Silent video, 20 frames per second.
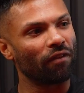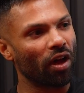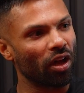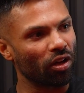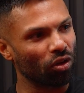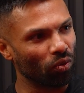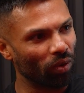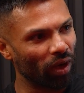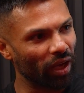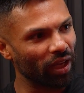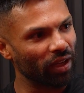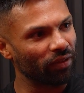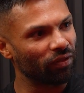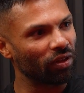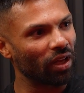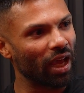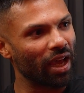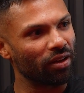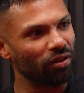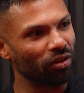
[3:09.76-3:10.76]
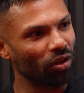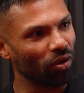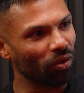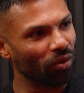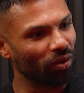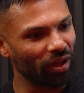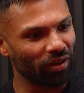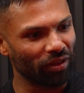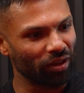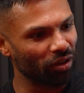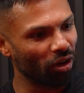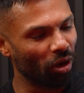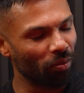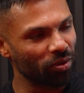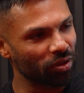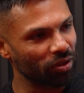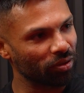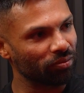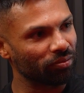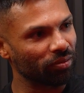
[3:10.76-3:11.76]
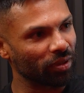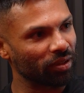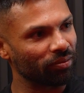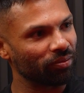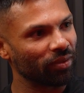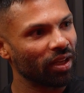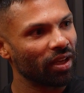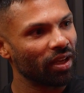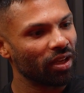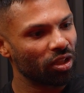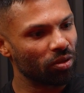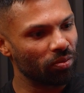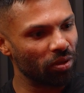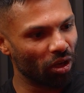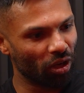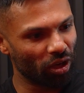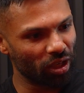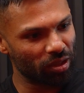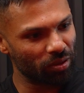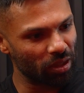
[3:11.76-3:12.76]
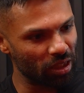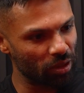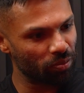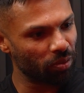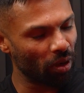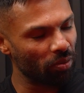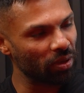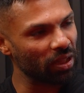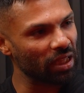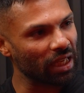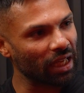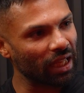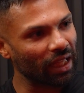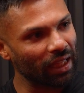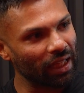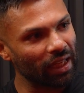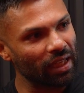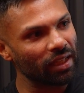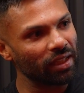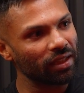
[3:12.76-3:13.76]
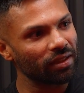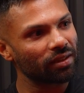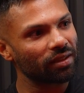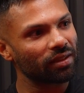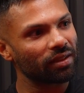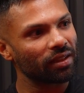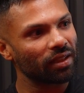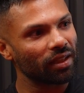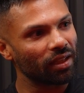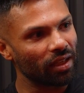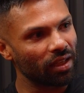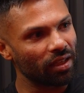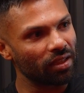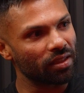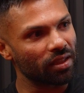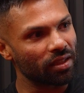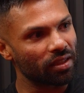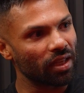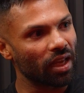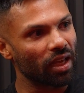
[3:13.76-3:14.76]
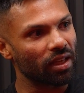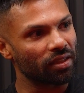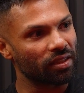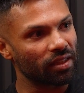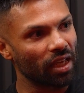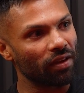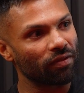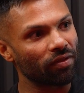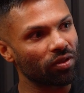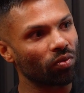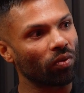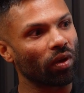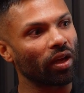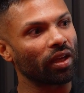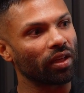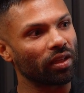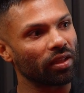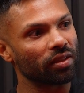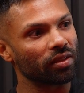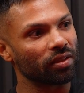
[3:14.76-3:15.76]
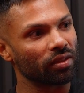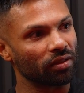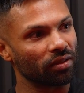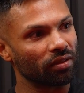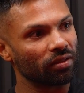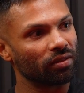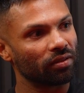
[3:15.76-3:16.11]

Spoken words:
final way, if you had no other option. But to be honest, this is probably the cleanest, easiest, and safest way, isn't it?